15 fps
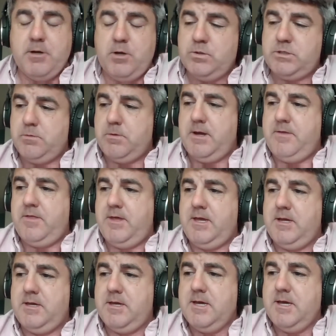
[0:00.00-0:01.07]
also, I
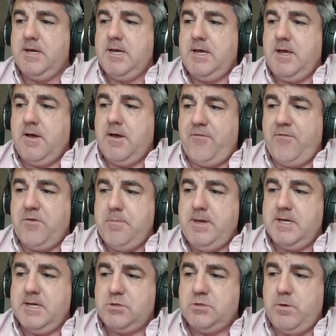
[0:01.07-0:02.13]
think for
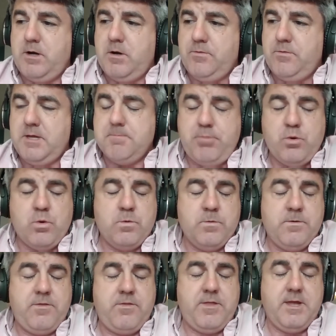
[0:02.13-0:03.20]
me as well, the
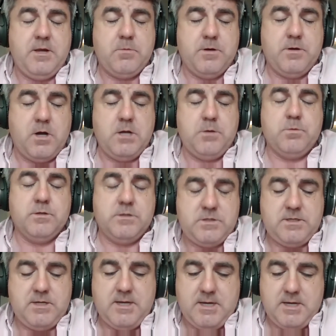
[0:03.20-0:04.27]
important thing when I
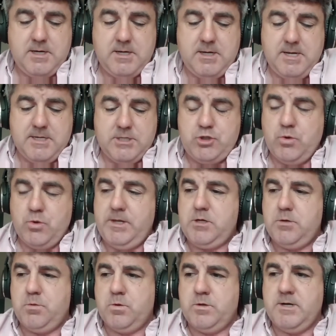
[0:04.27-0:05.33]
was joint
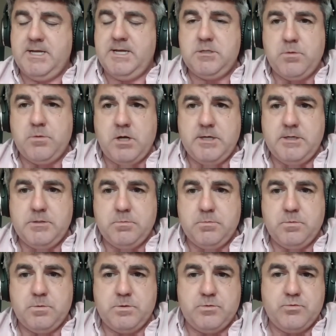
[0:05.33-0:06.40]
coordinator, what I
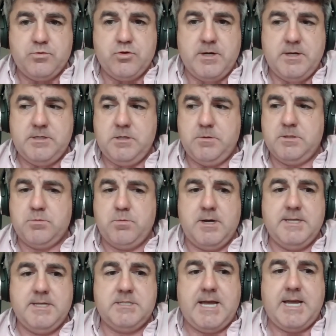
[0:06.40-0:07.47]
was trying to do as
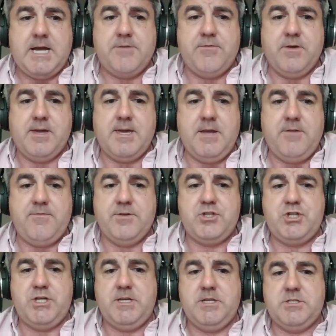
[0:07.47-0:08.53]
well is to advocate for
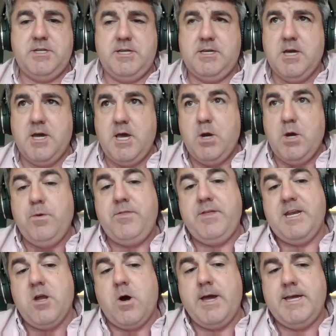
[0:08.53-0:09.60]
GISIG
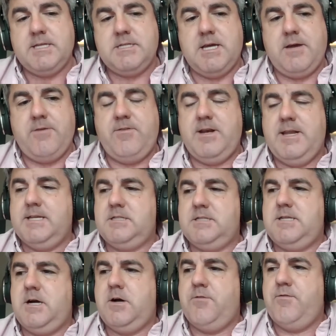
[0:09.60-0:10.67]
within IATEFL
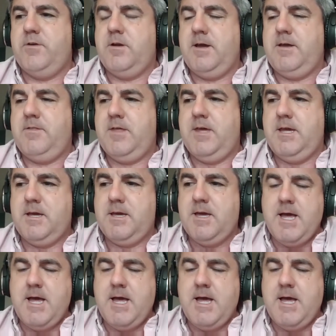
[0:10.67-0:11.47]
itself. And I think